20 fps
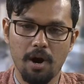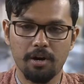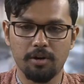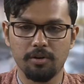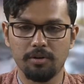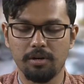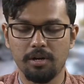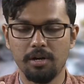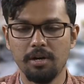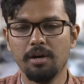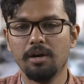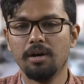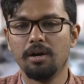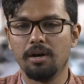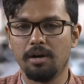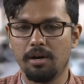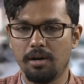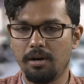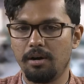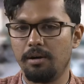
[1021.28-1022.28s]
art
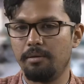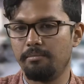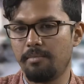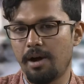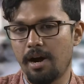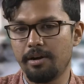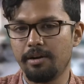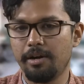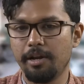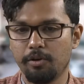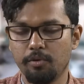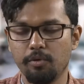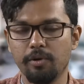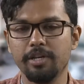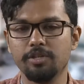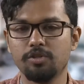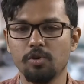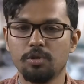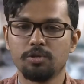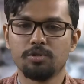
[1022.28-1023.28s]
um, Art Deco
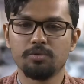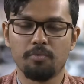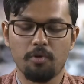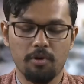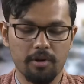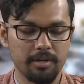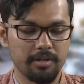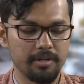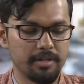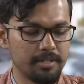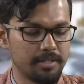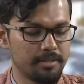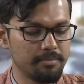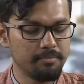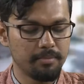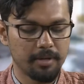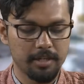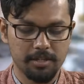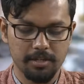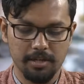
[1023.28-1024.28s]
is also
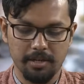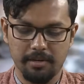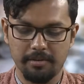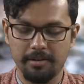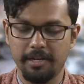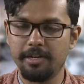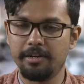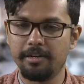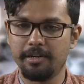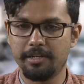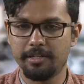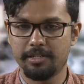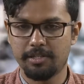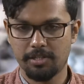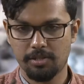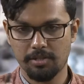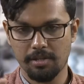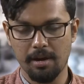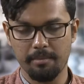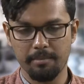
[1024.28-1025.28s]
modernism, but uh, here
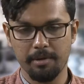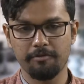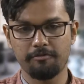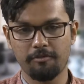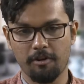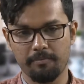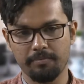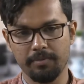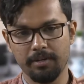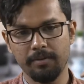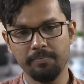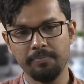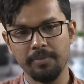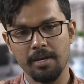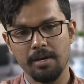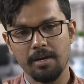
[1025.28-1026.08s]
it's coming from the